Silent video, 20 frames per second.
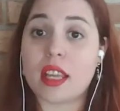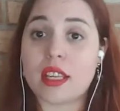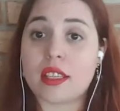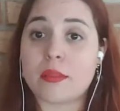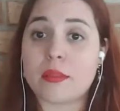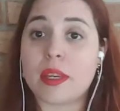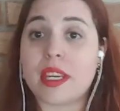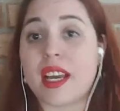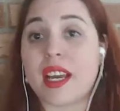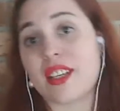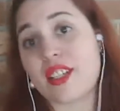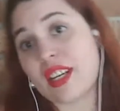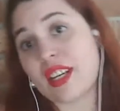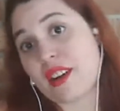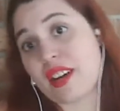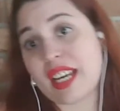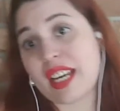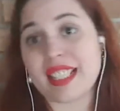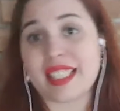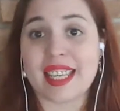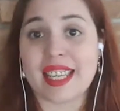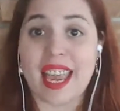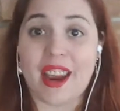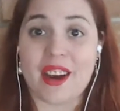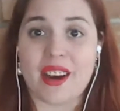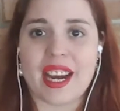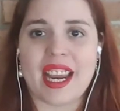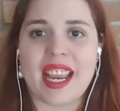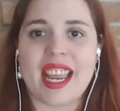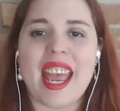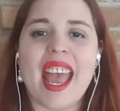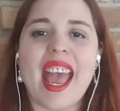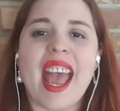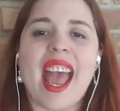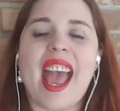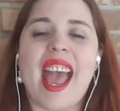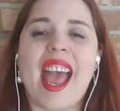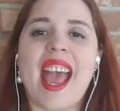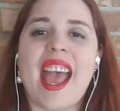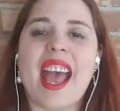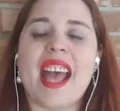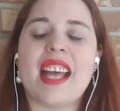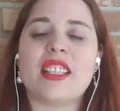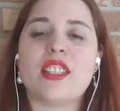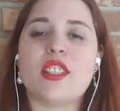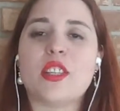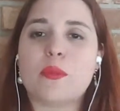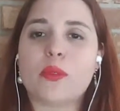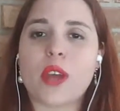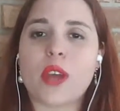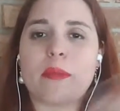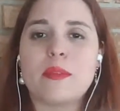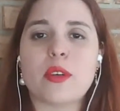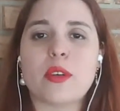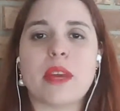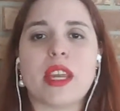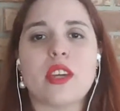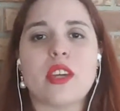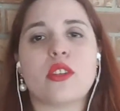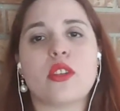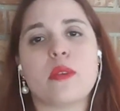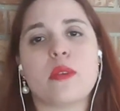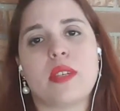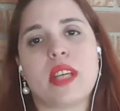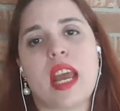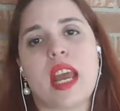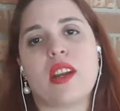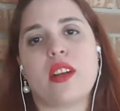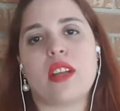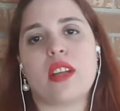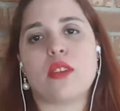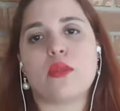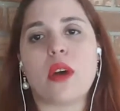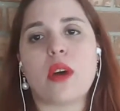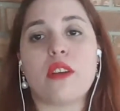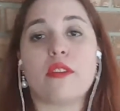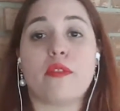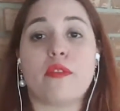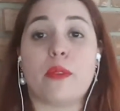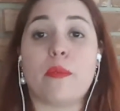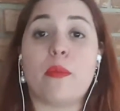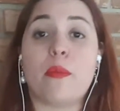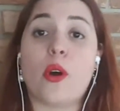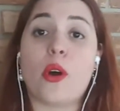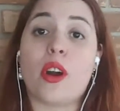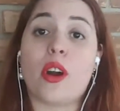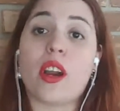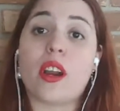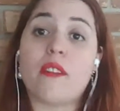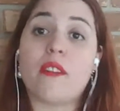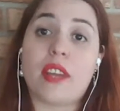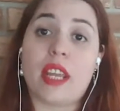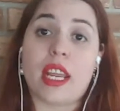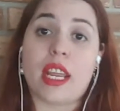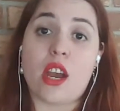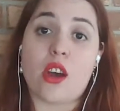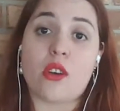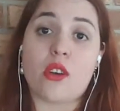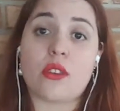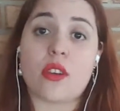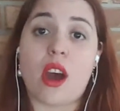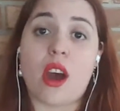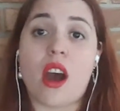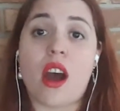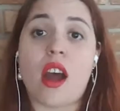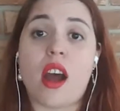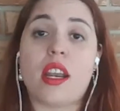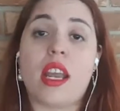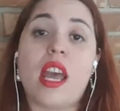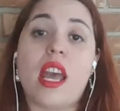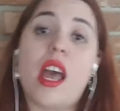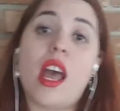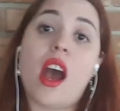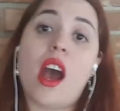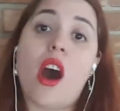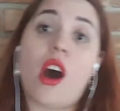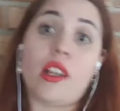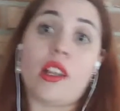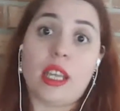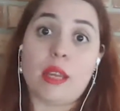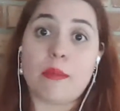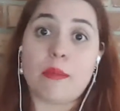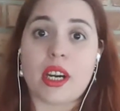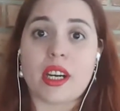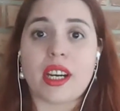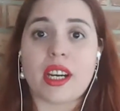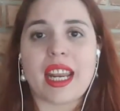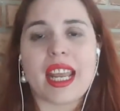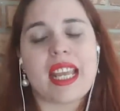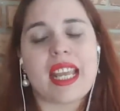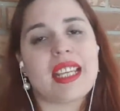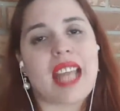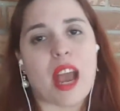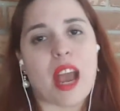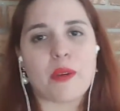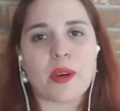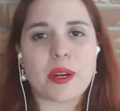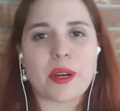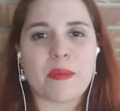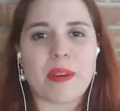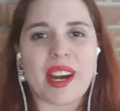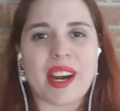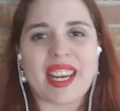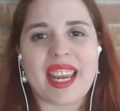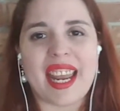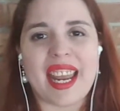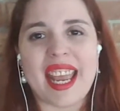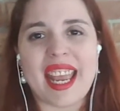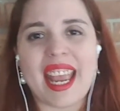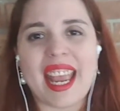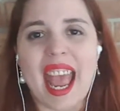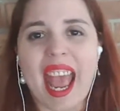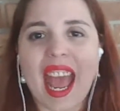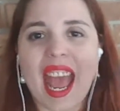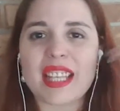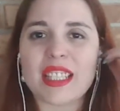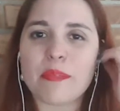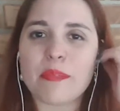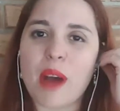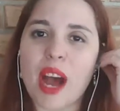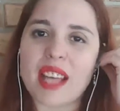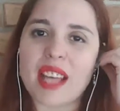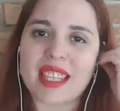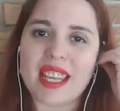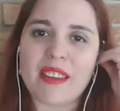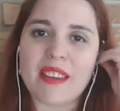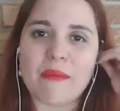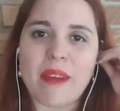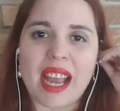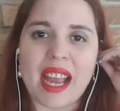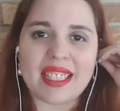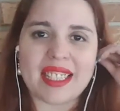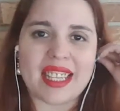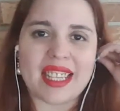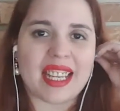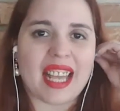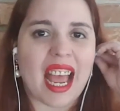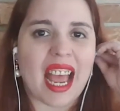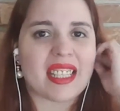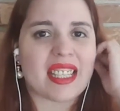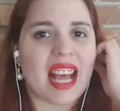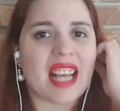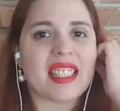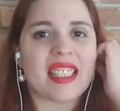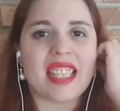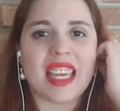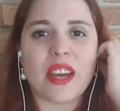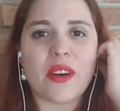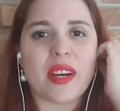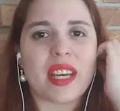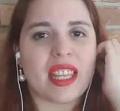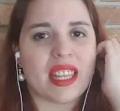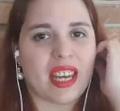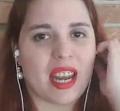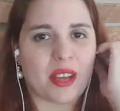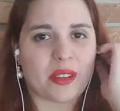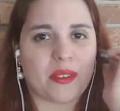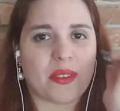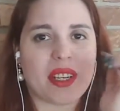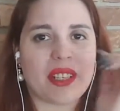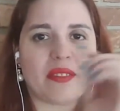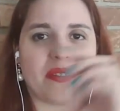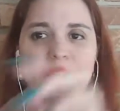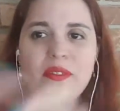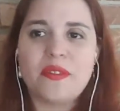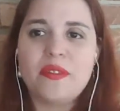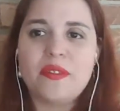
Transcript: this because sharing is caring and subscribe to my YouTube channel as well for more videos on online marketing, network marketing, and positive mindset, guys. I'll see you in the next one.